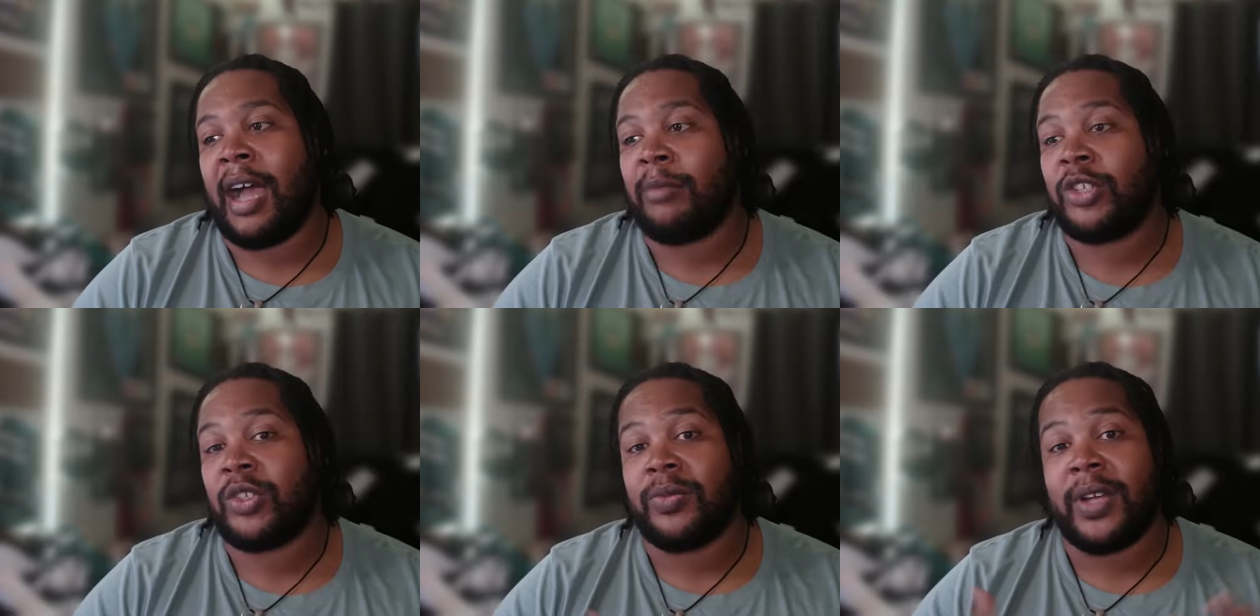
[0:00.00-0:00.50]

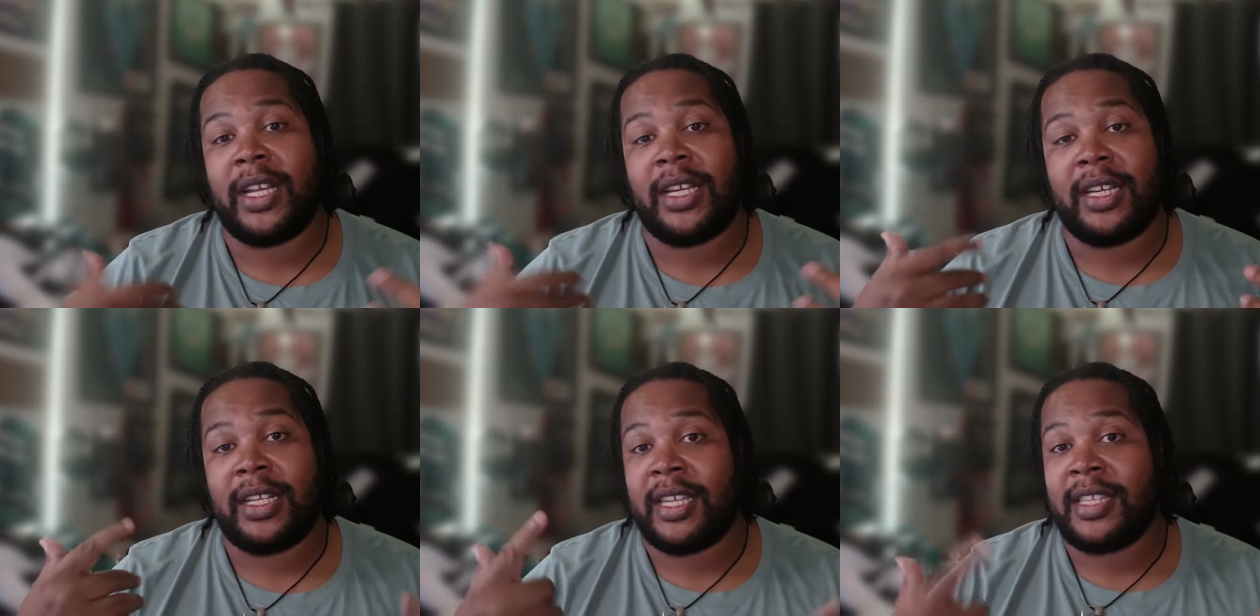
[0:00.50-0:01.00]
I'm just
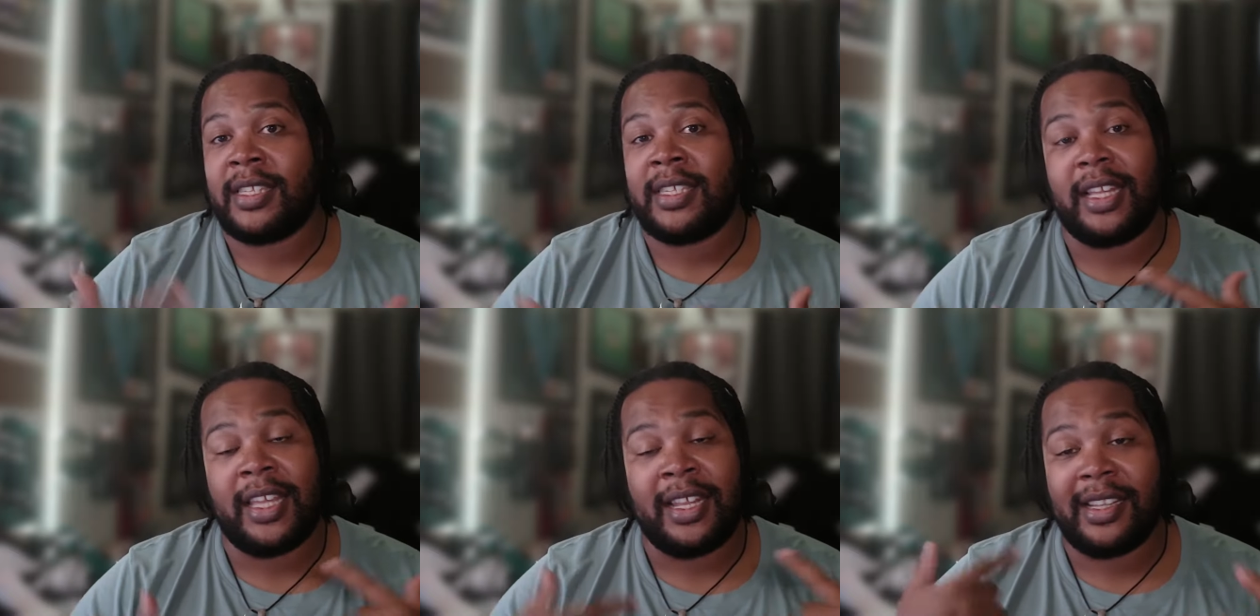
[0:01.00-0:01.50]
ready to get into
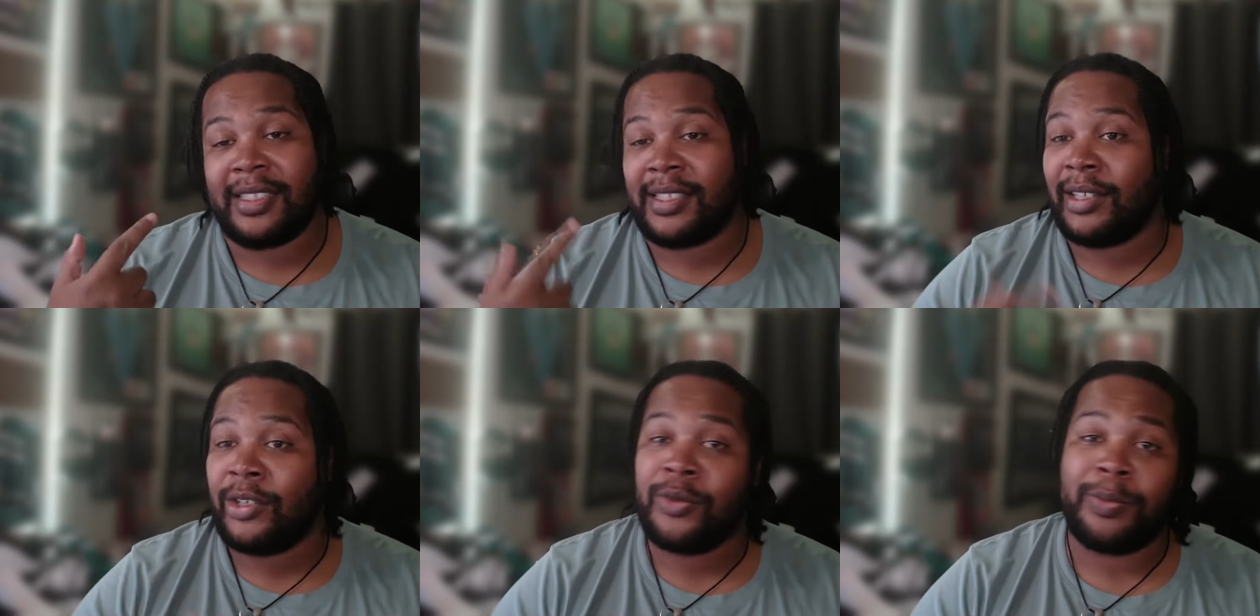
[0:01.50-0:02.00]
the endless
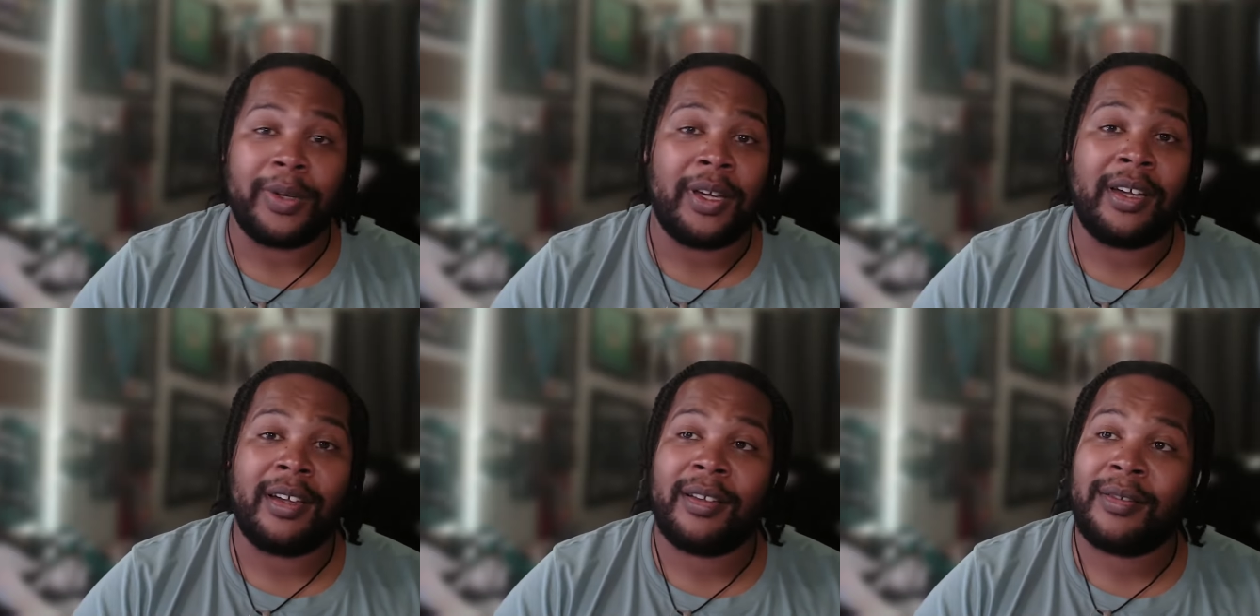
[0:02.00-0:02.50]
loop
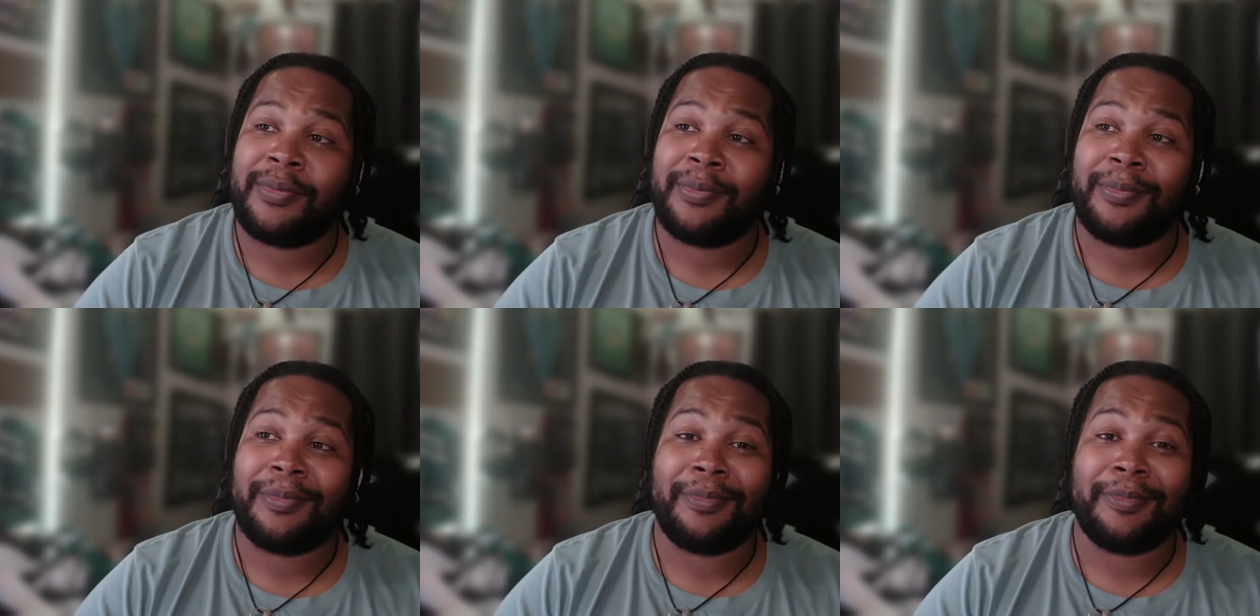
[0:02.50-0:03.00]
of
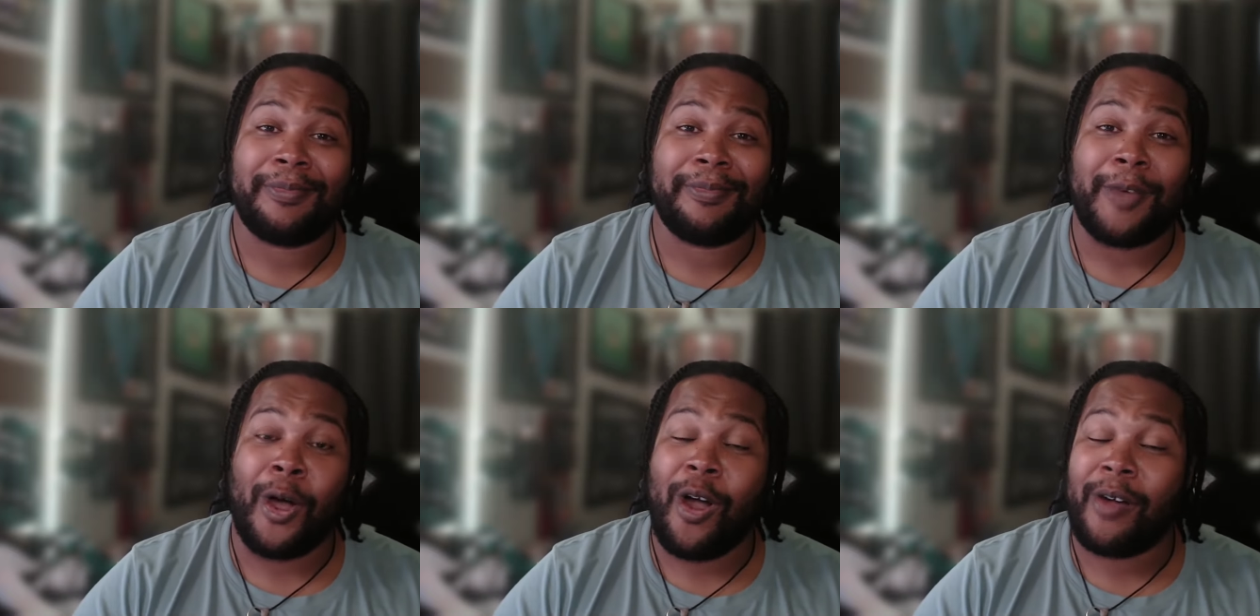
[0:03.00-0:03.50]

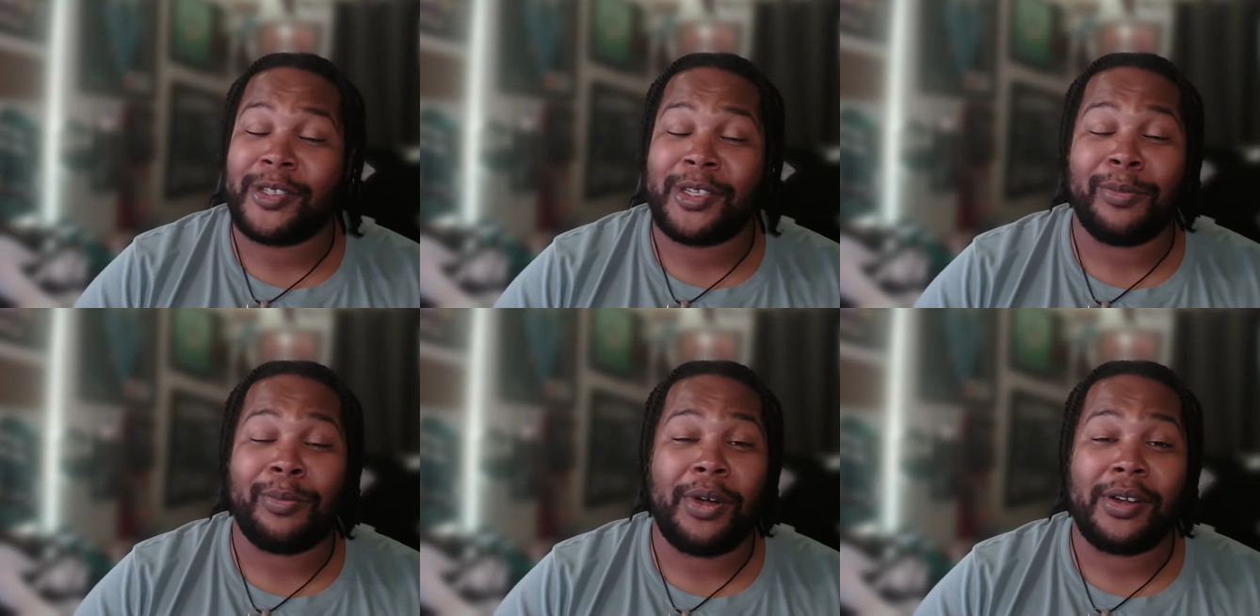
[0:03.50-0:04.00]

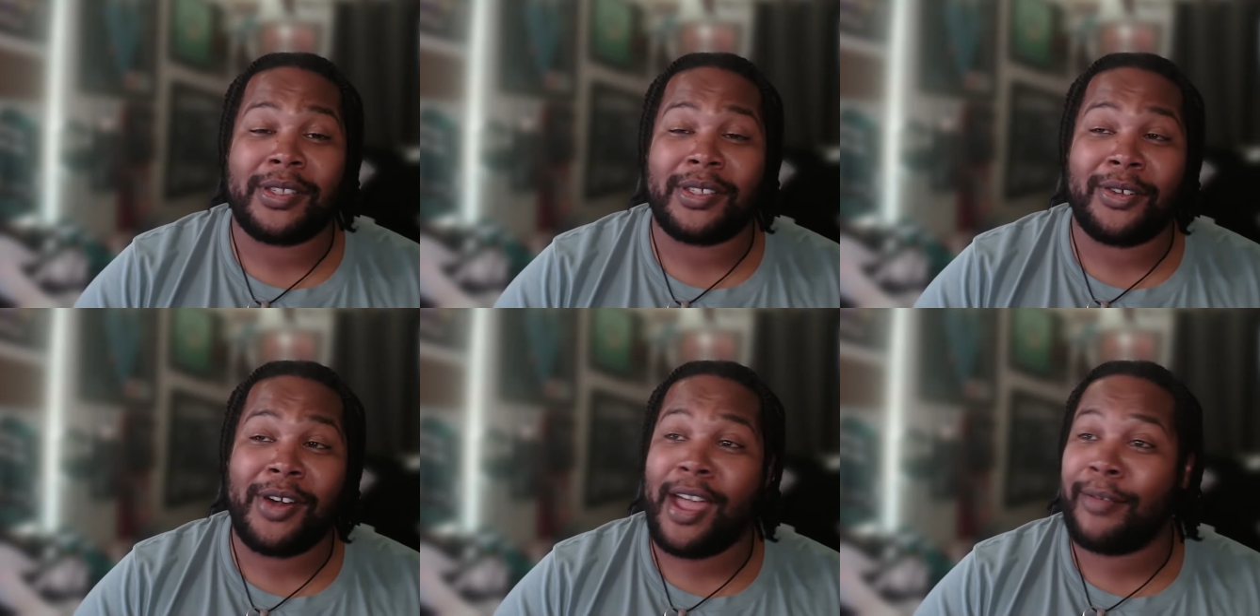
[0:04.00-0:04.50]
harvesting parts
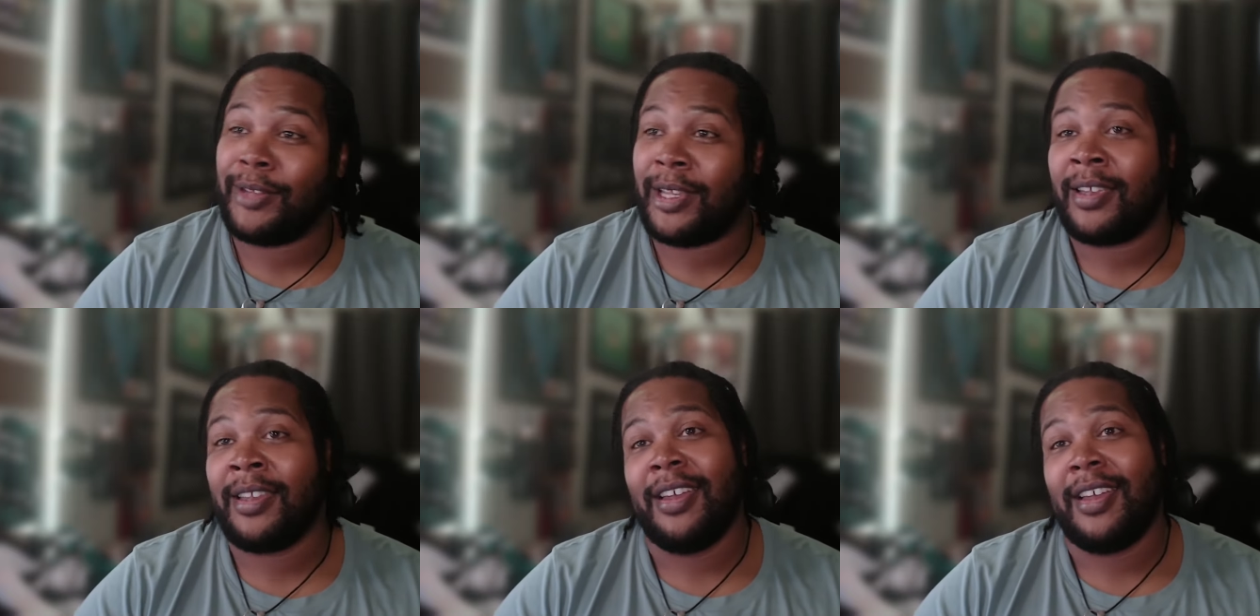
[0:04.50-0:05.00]
and crafting.